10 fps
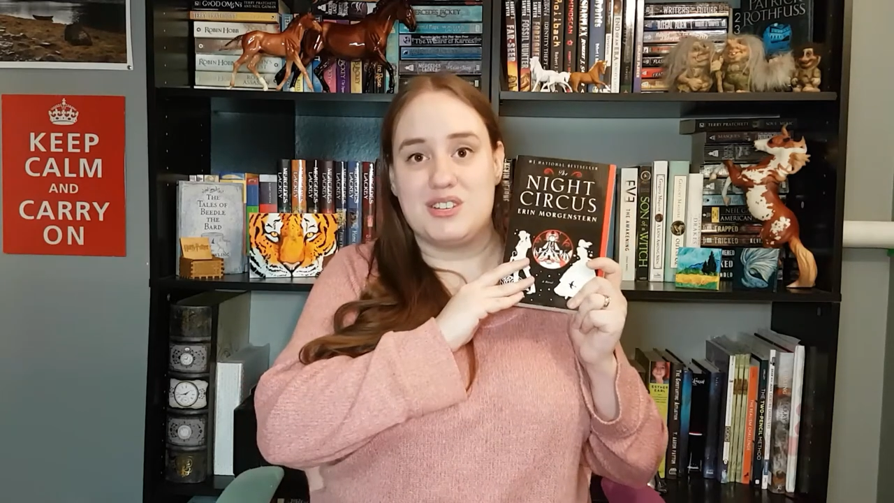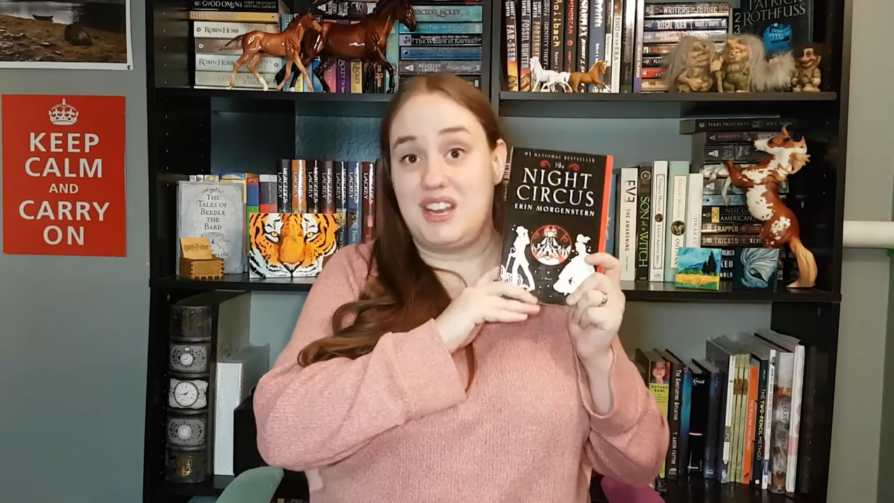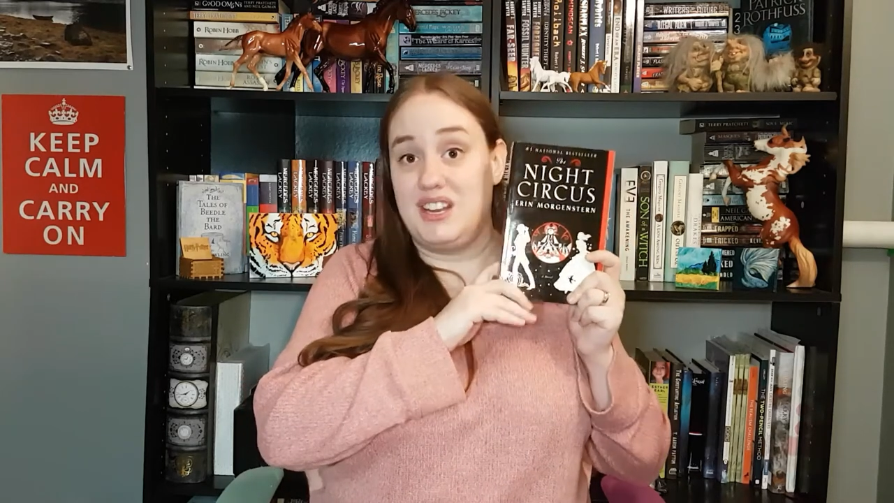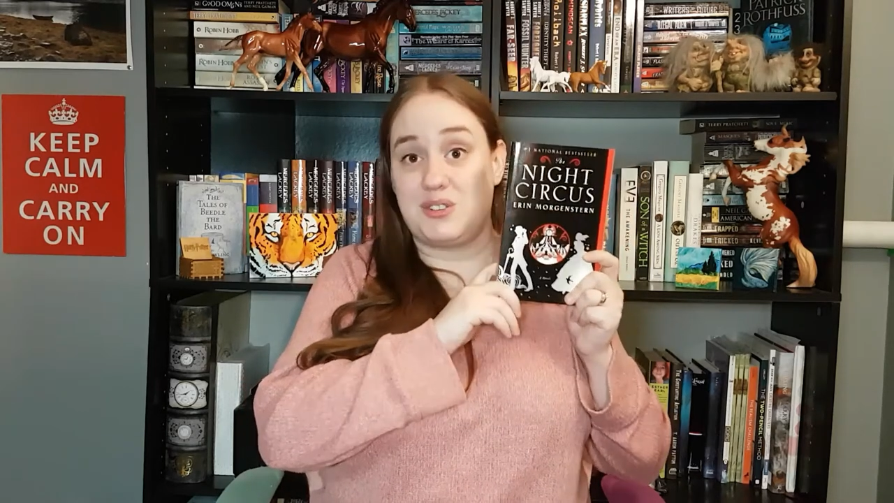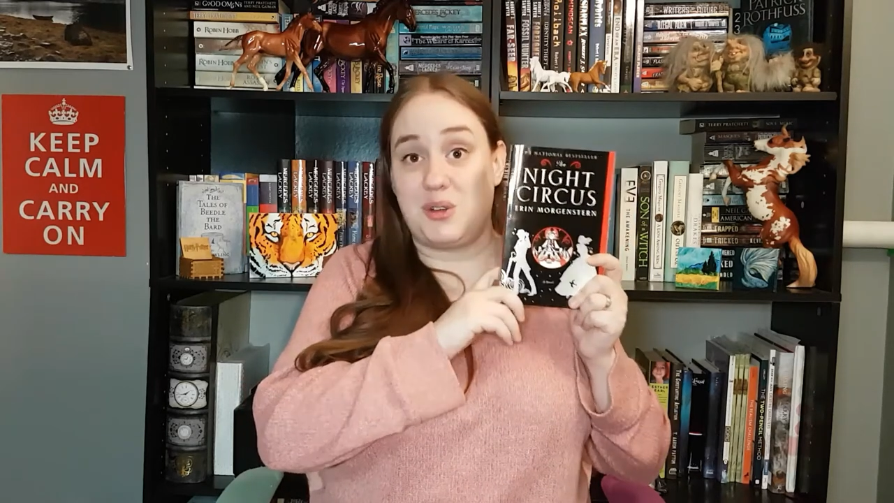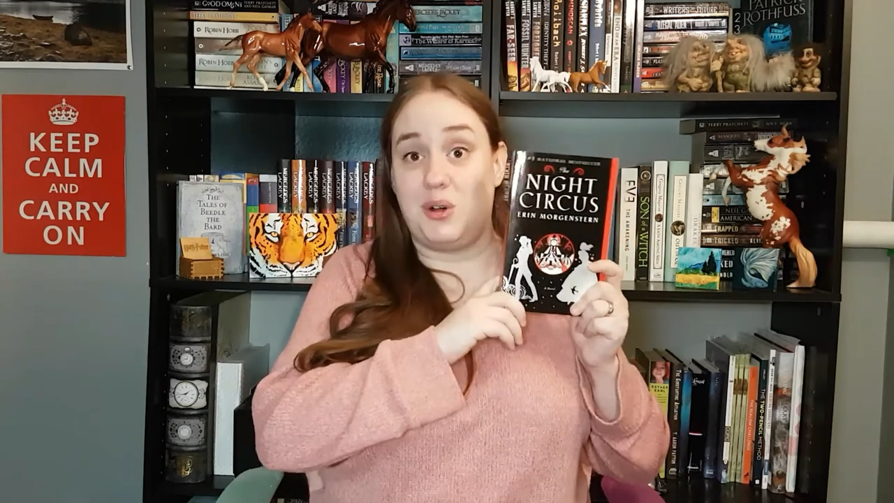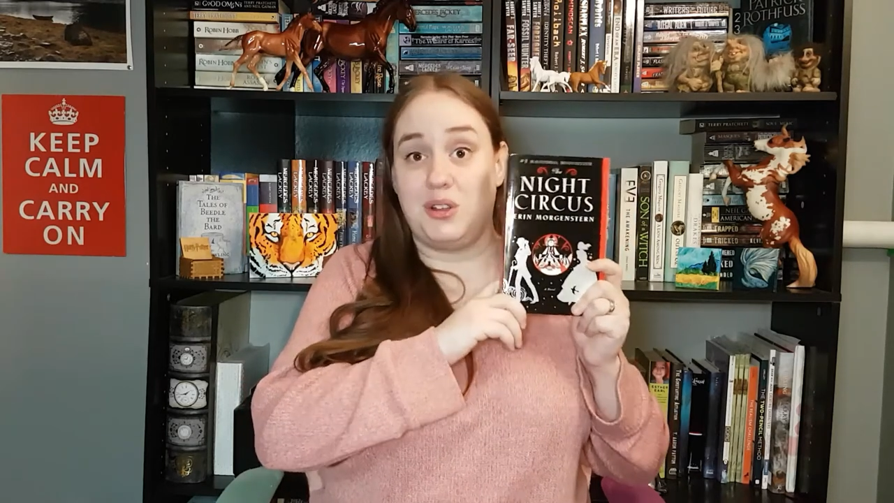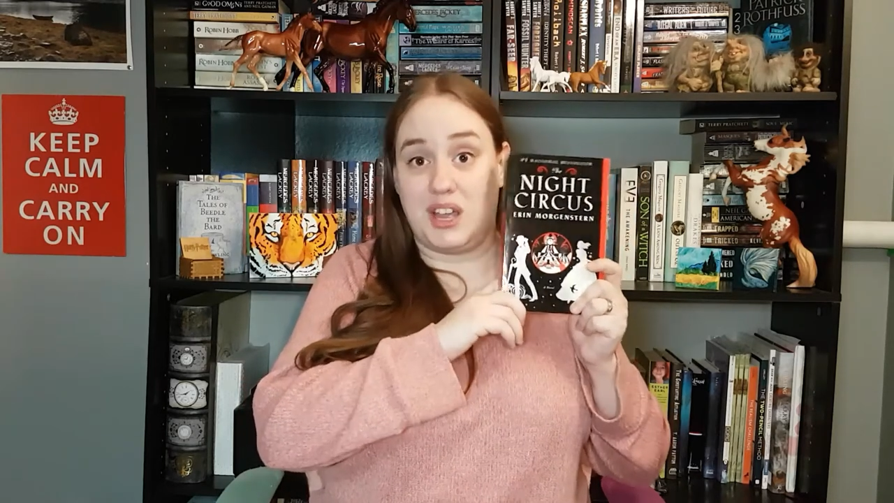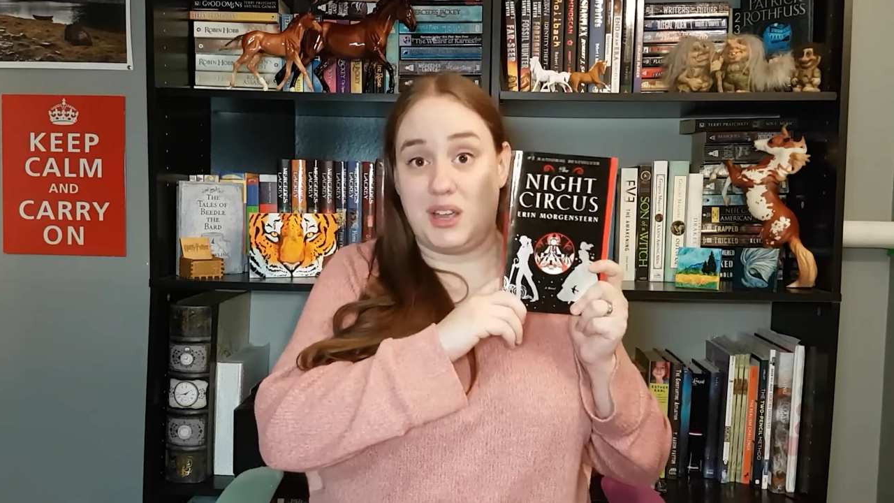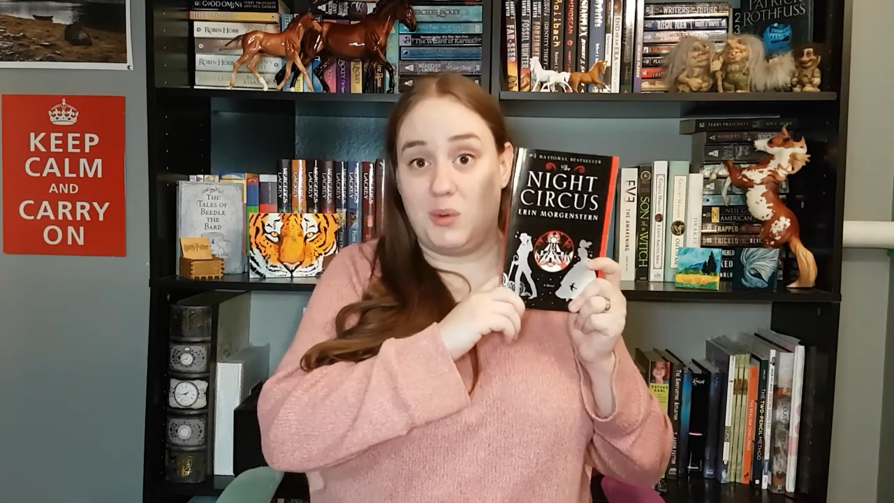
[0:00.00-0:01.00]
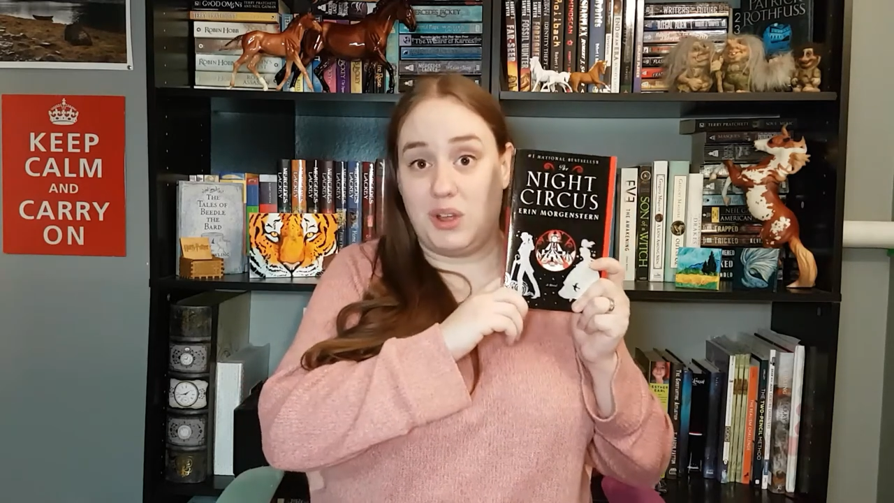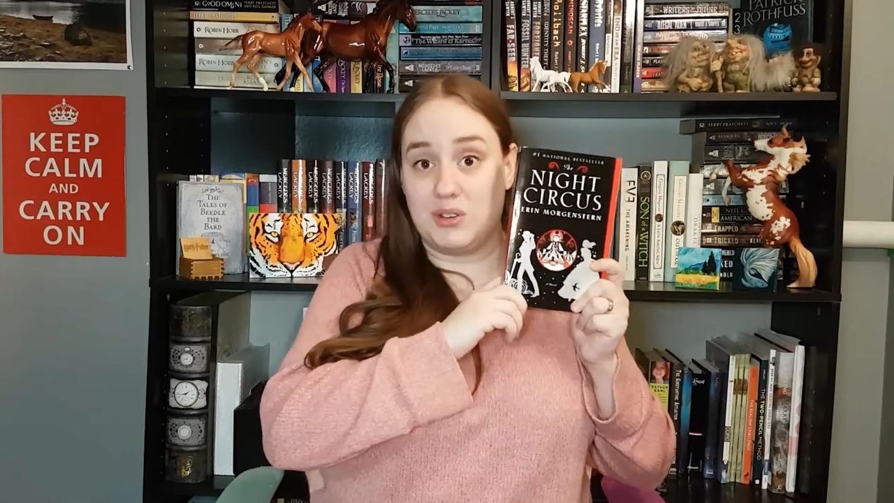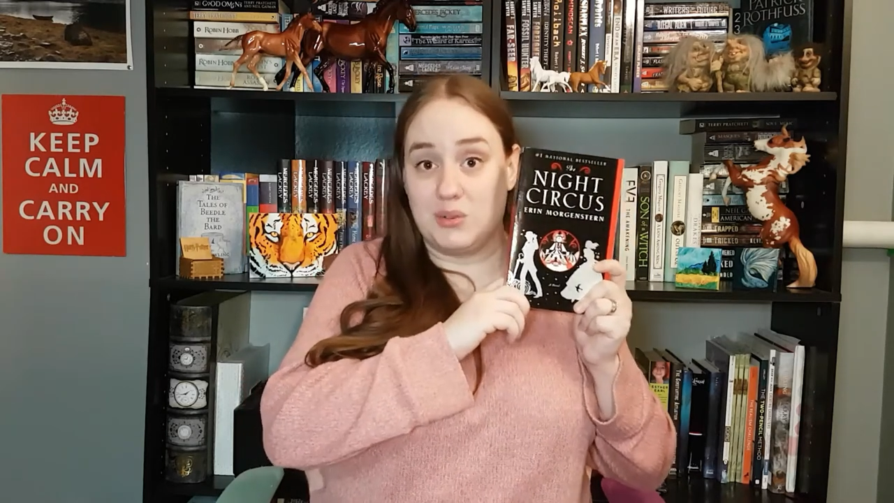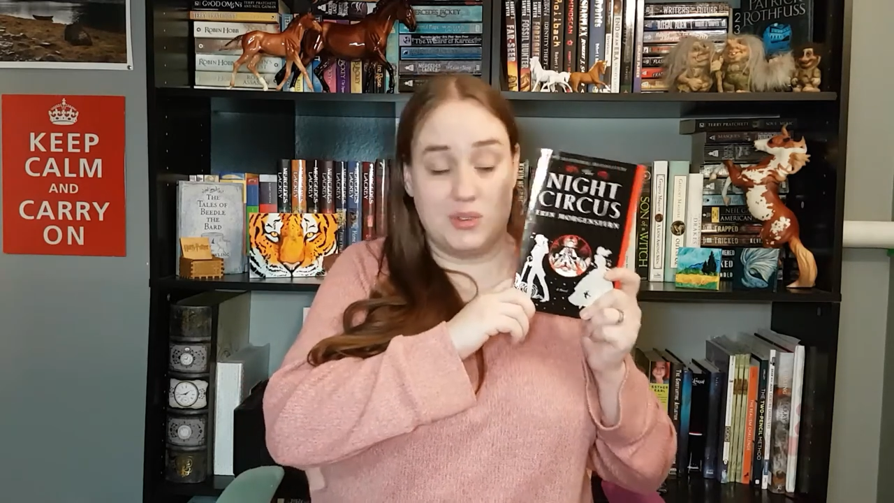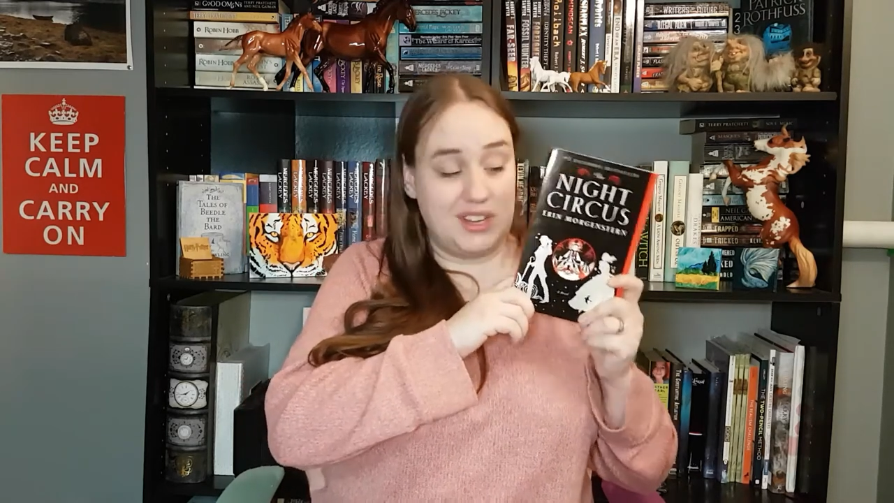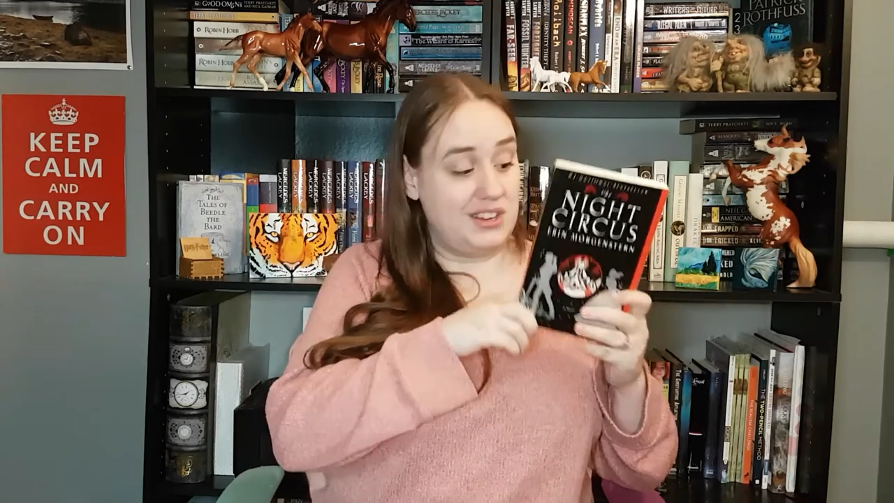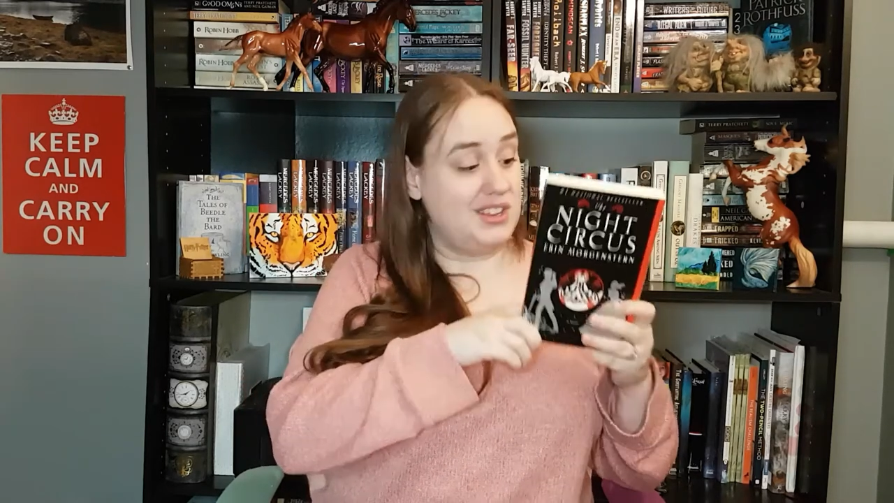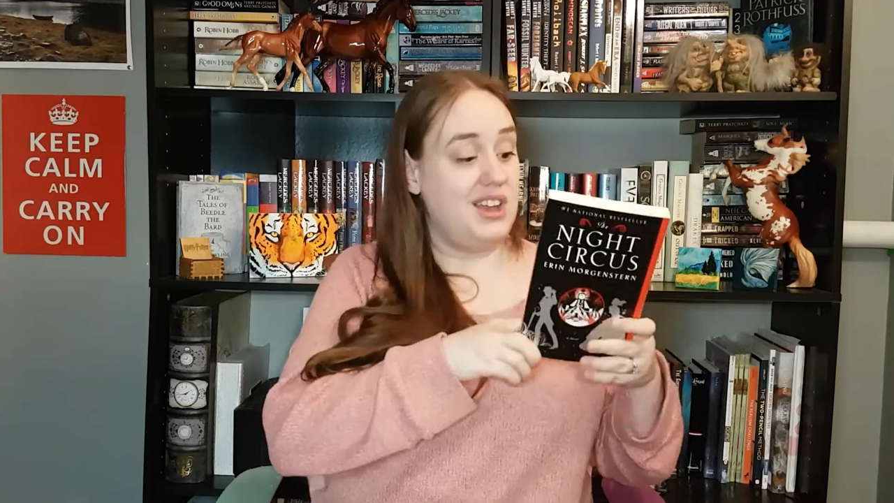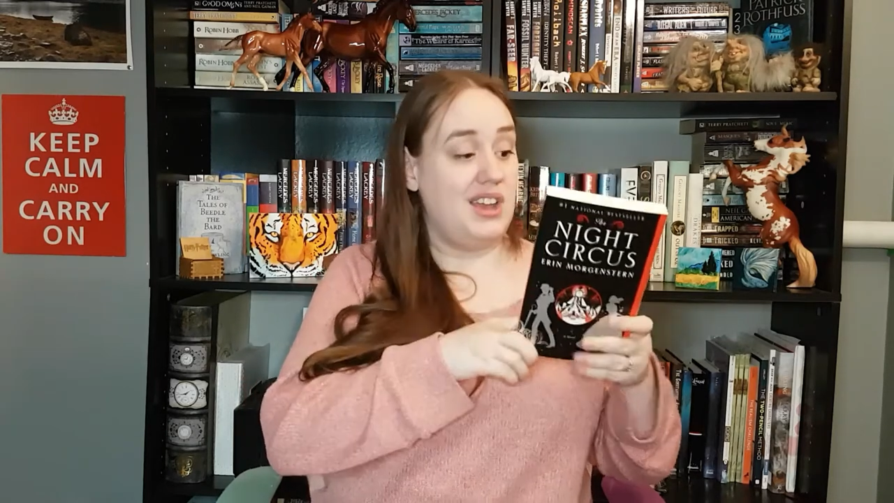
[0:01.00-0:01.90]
and it's all I want to read.